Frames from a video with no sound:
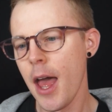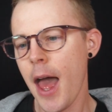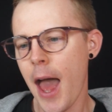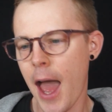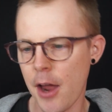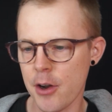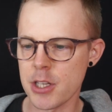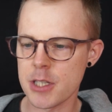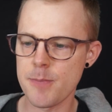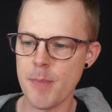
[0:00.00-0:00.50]

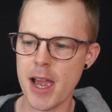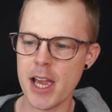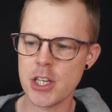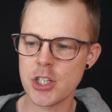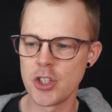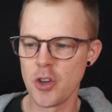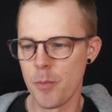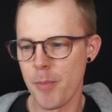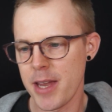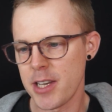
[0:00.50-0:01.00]
How to Smash
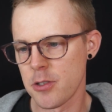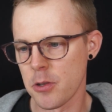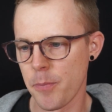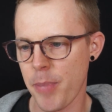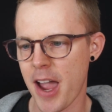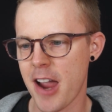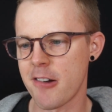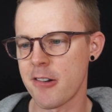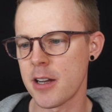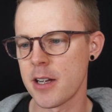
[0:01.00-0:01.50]
Your Mental
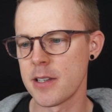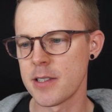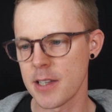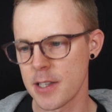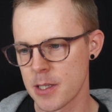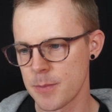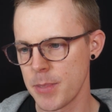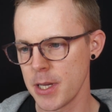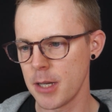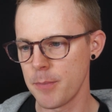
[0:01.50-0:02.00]
Barriers and
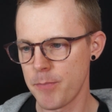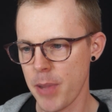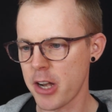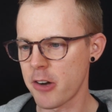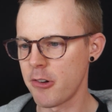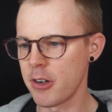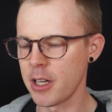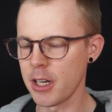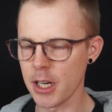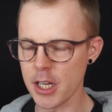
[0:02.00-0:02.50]
Speak
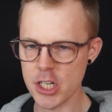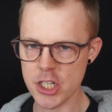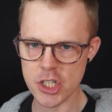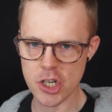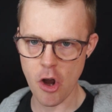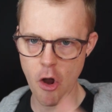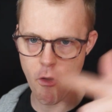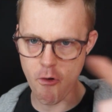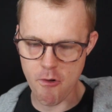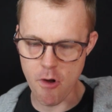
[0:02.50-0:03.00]
Better English
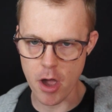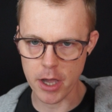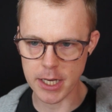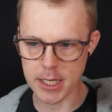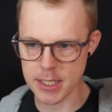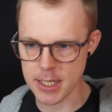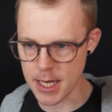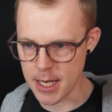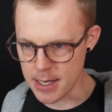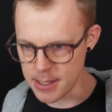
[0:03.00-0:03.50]

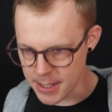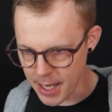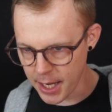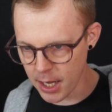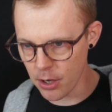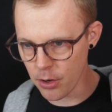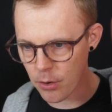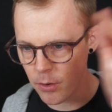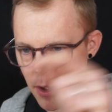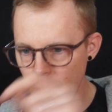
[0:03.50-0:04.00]
Right
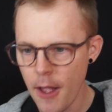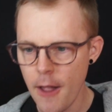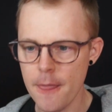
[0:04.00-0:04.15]
Now.